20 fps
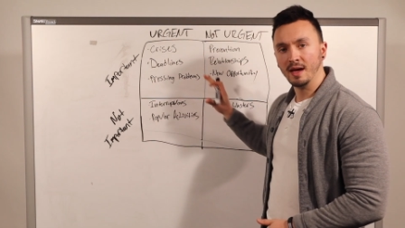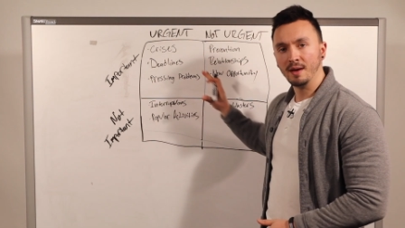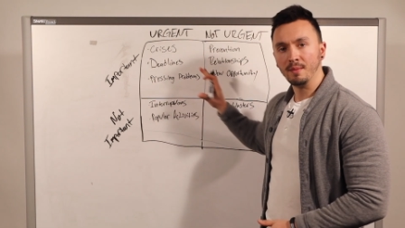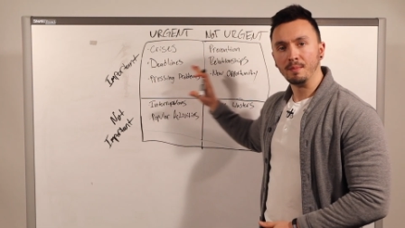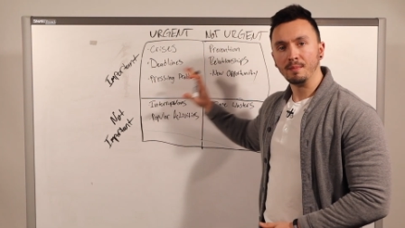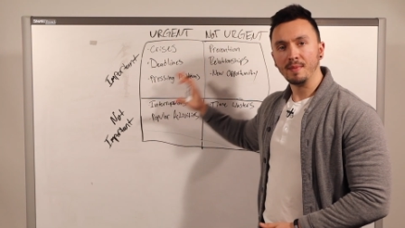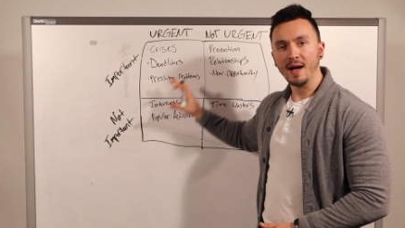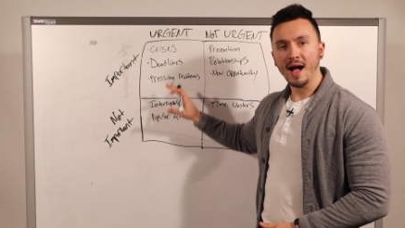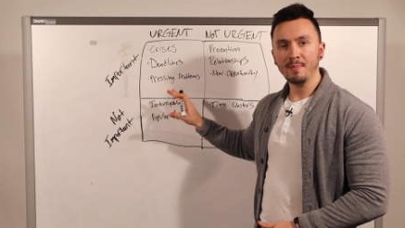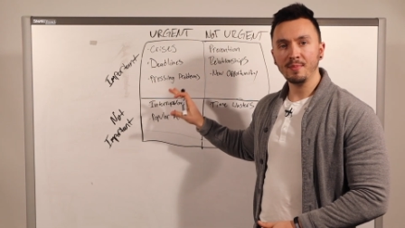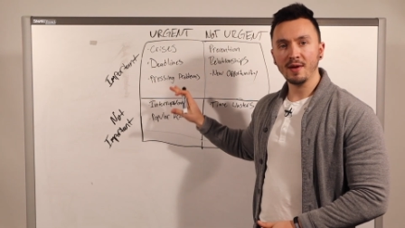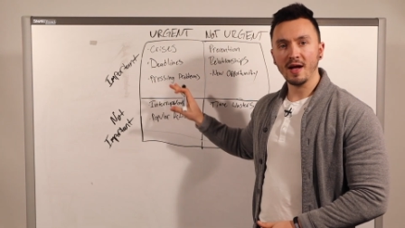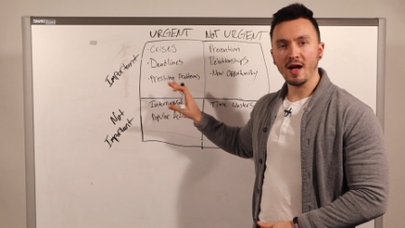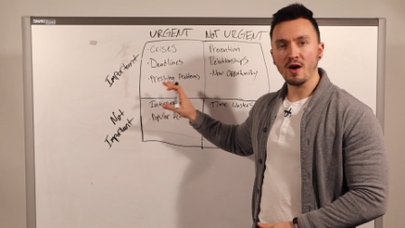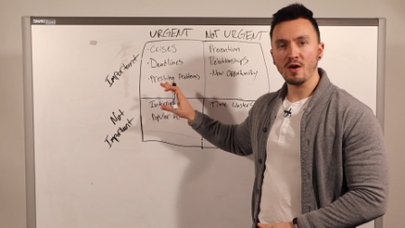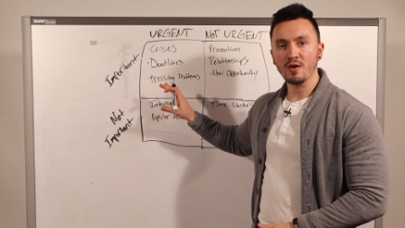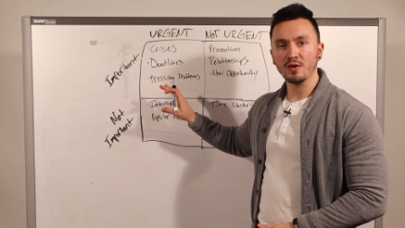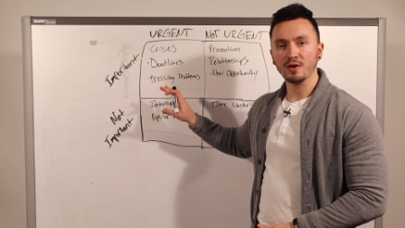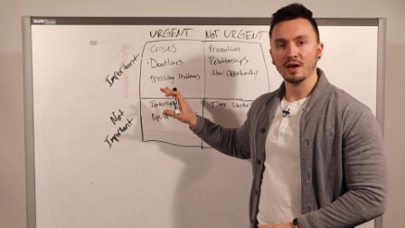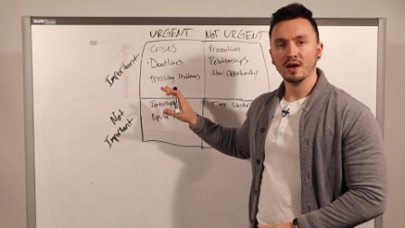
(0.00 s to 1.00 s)
map
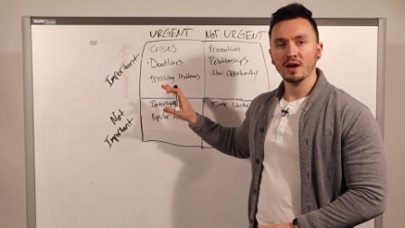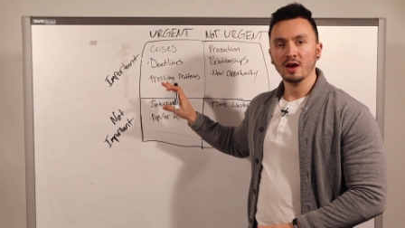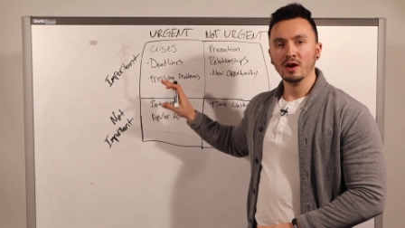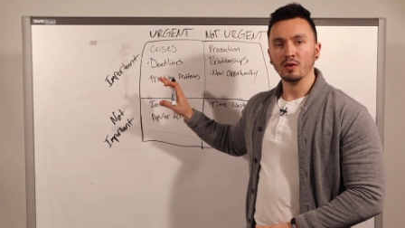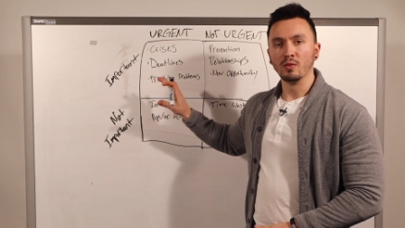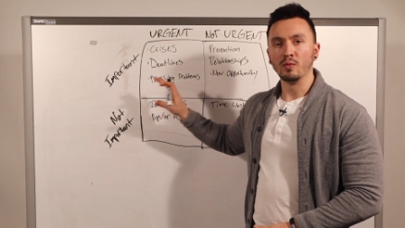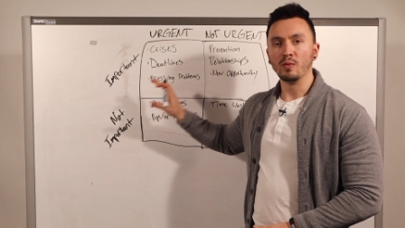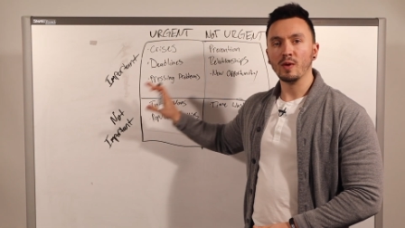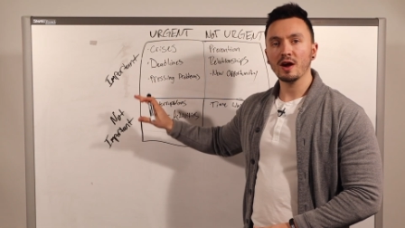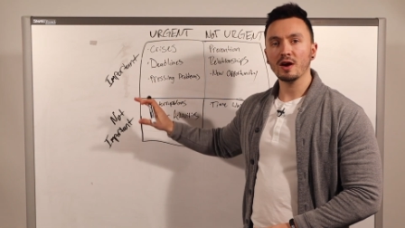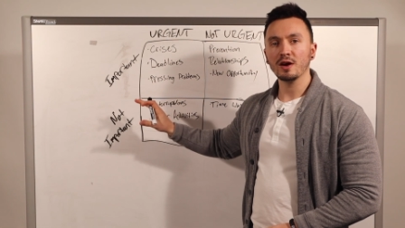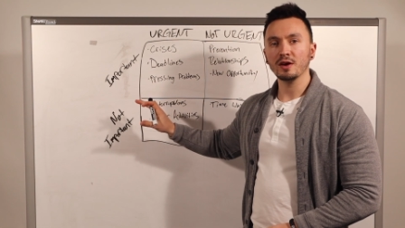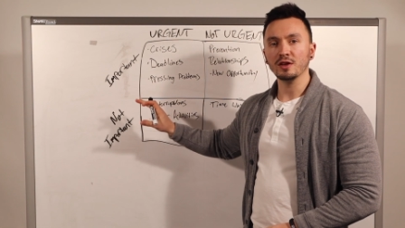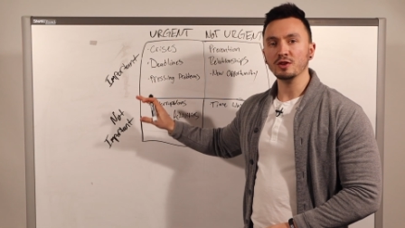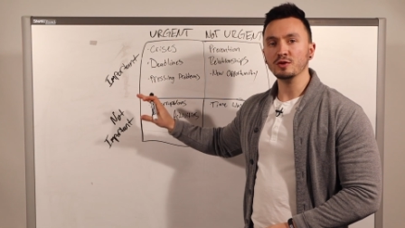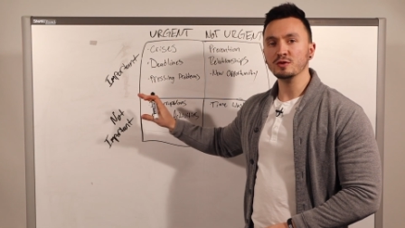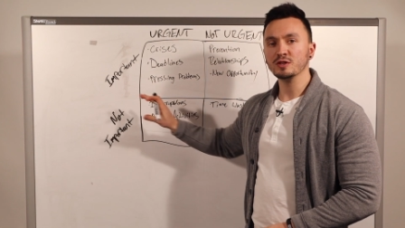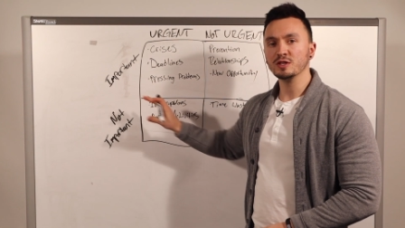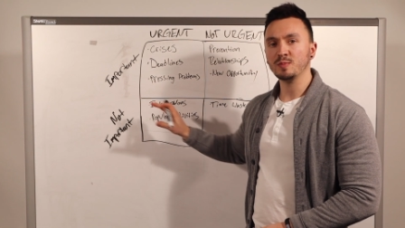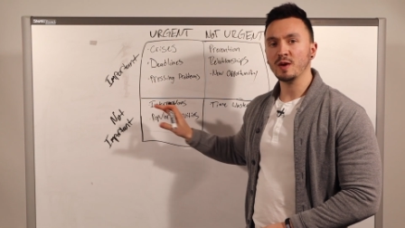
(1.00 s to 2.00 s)
out where
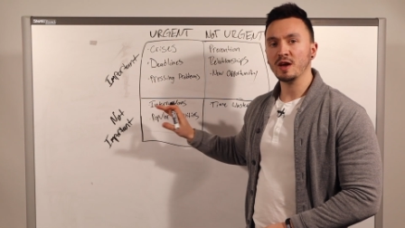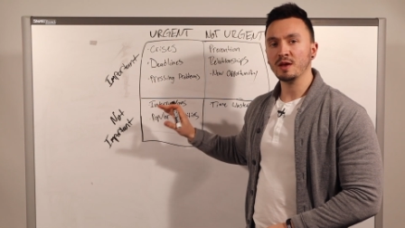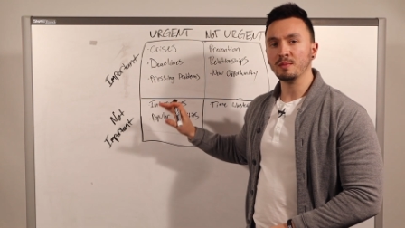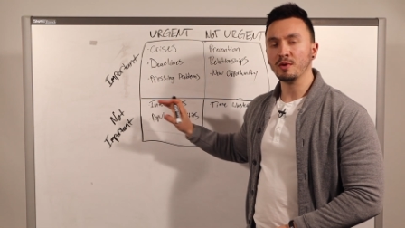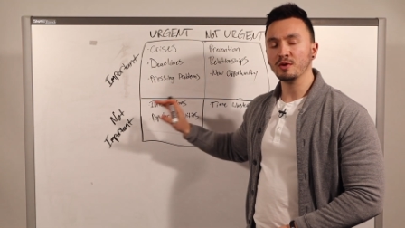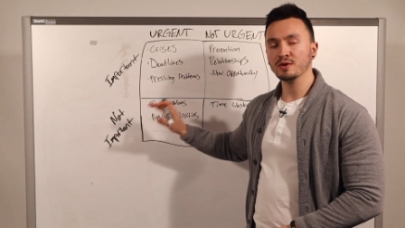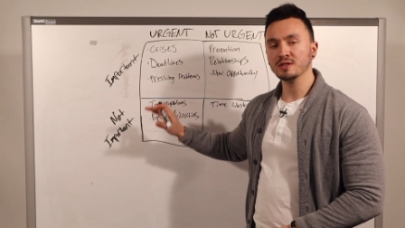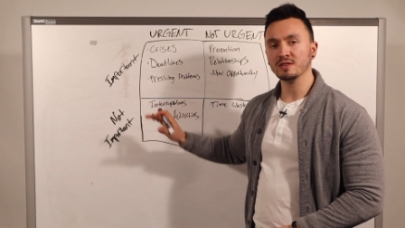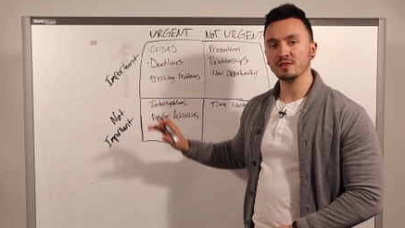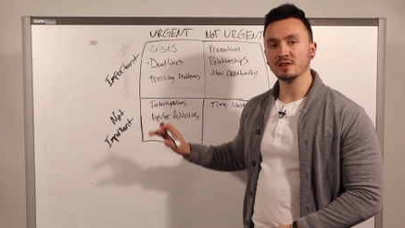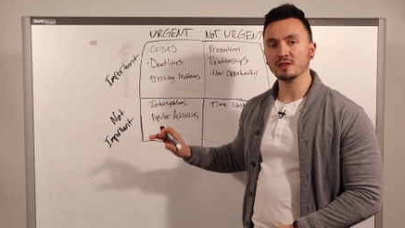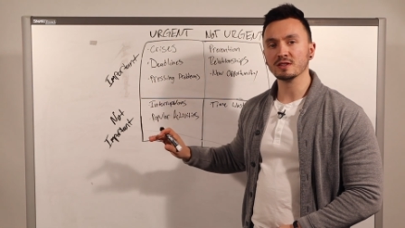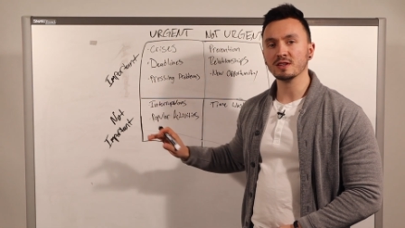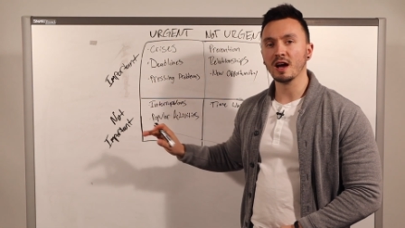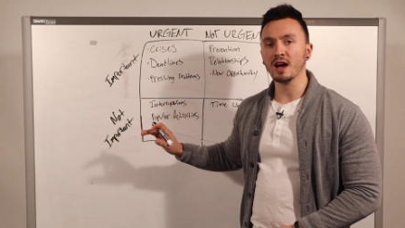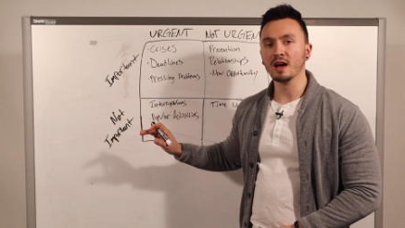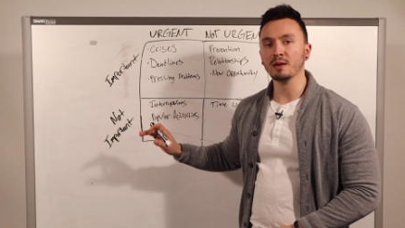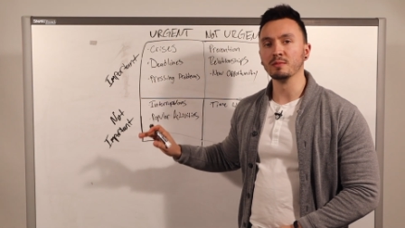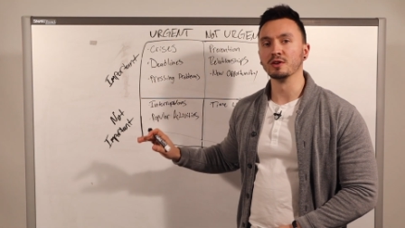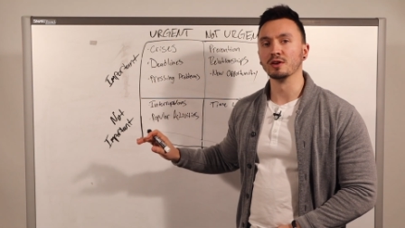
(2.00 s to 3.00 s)
you spend most of your
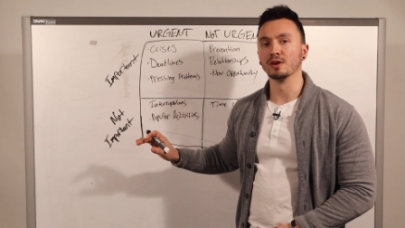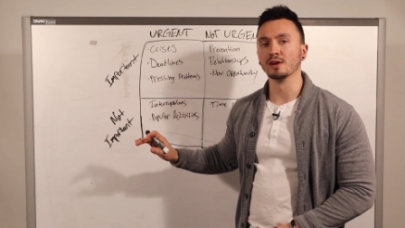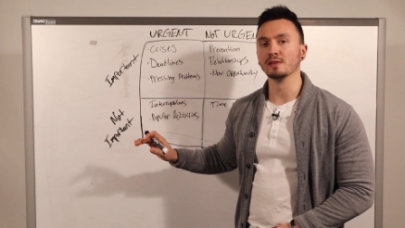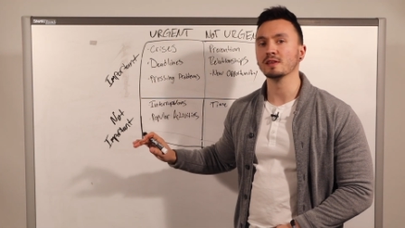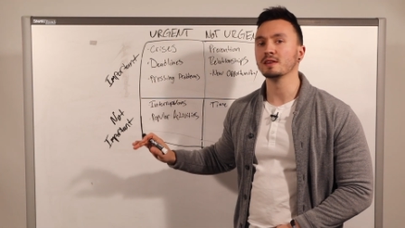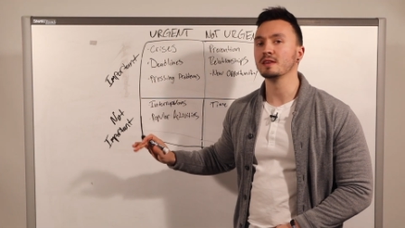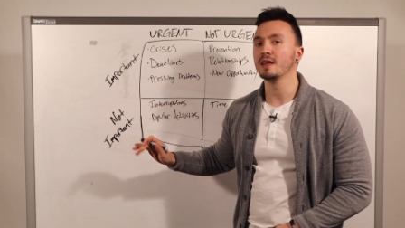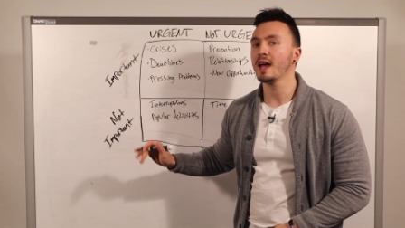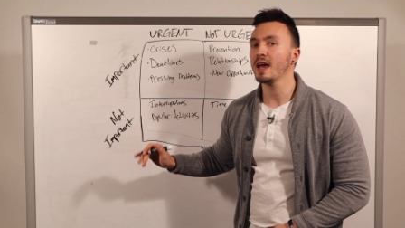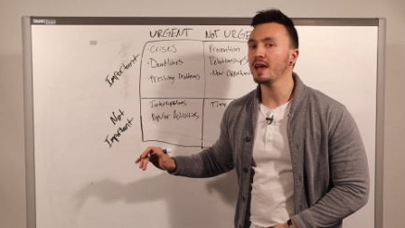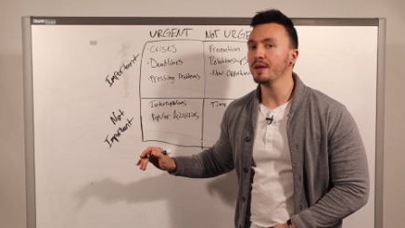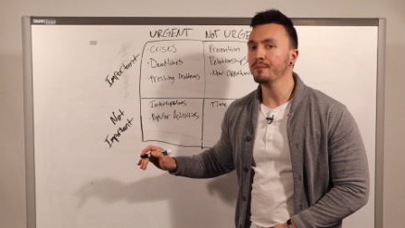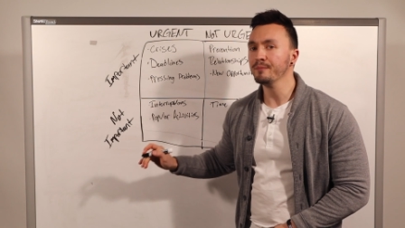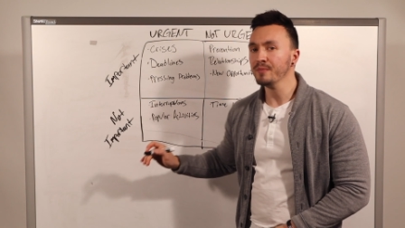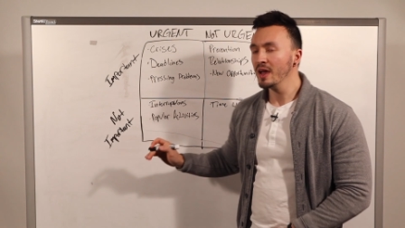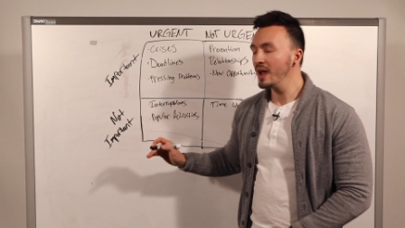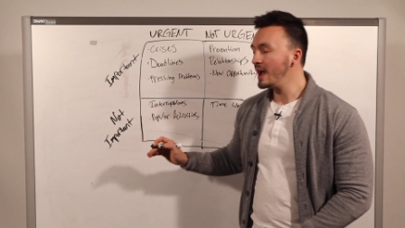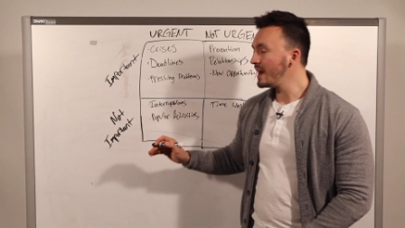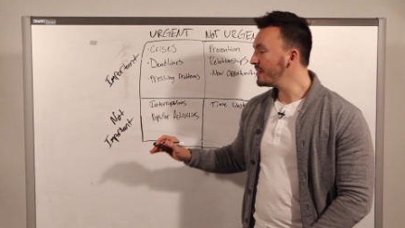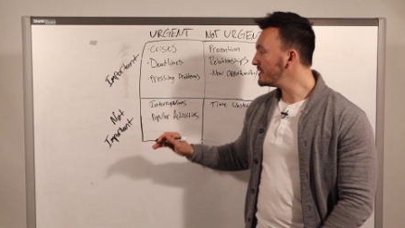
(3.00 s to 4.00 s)
time during the day,
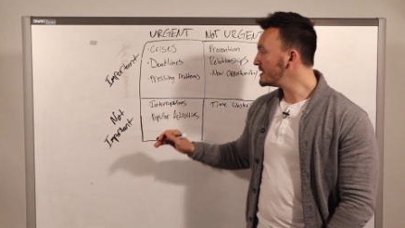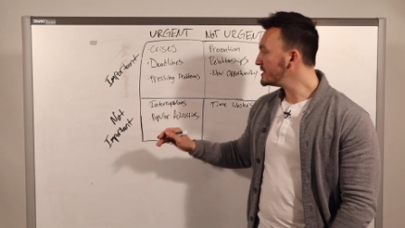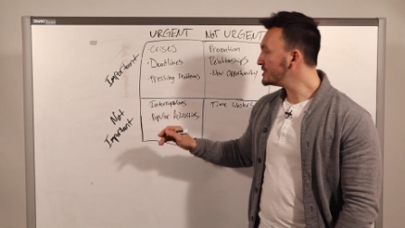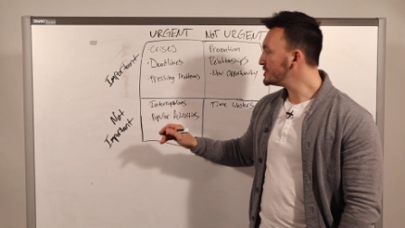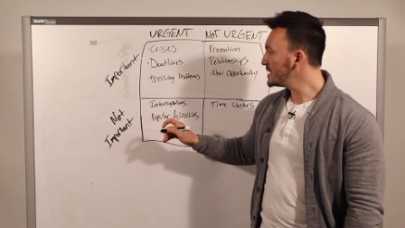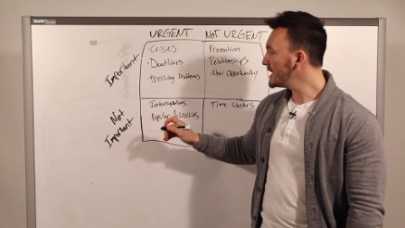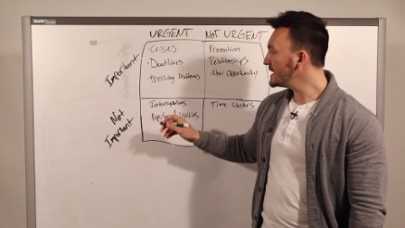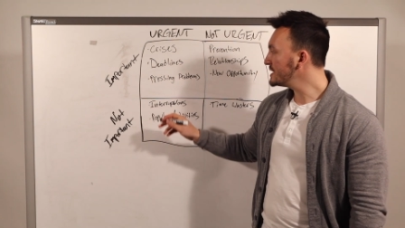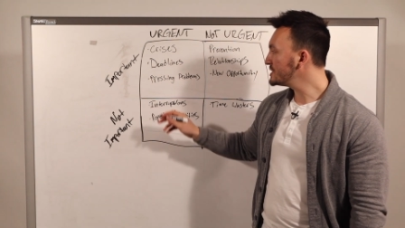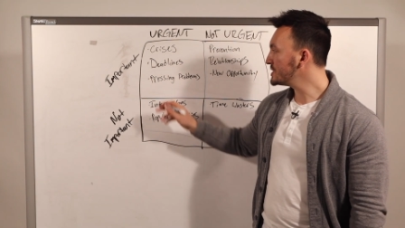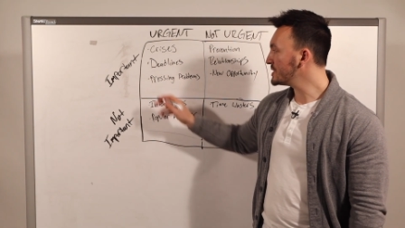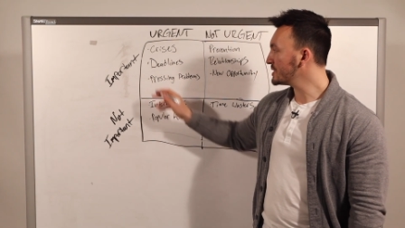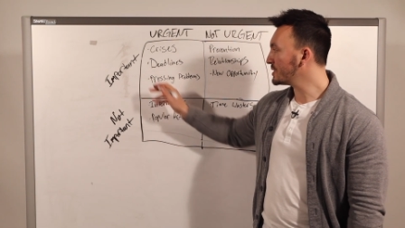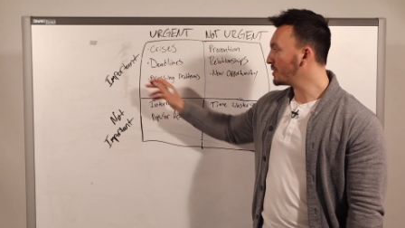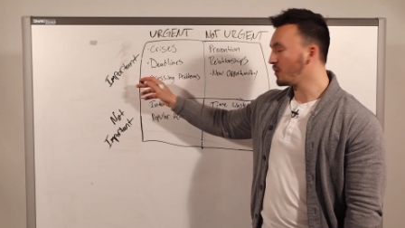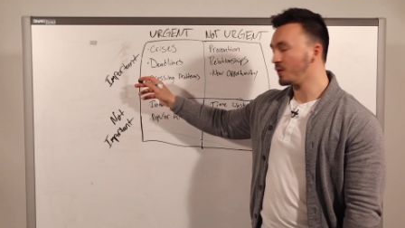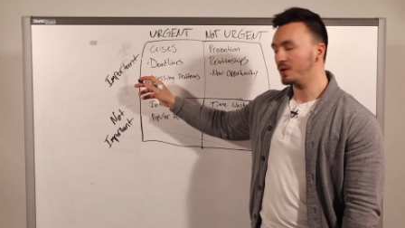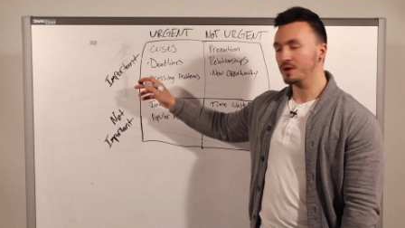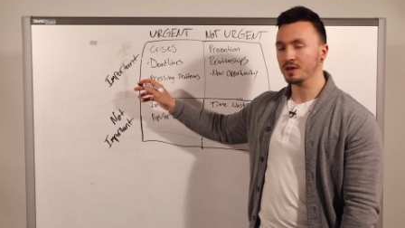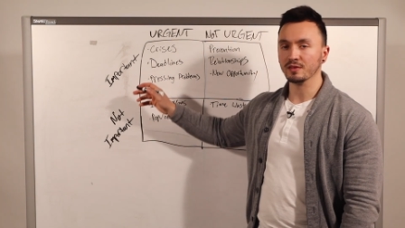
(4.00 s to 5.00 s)
and then change it
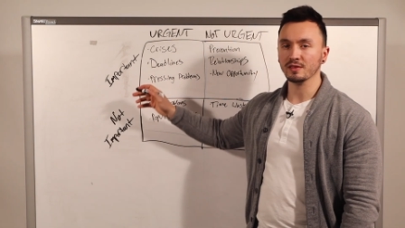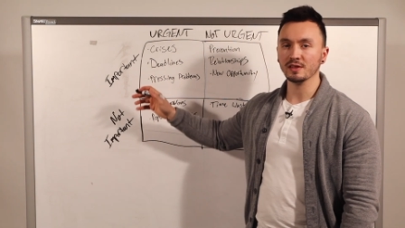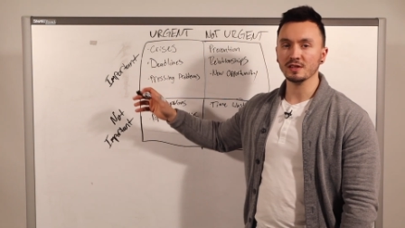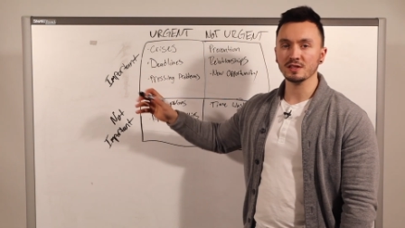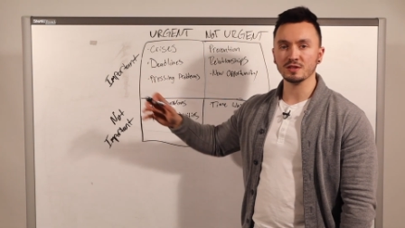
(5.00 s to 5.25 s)
accordingly.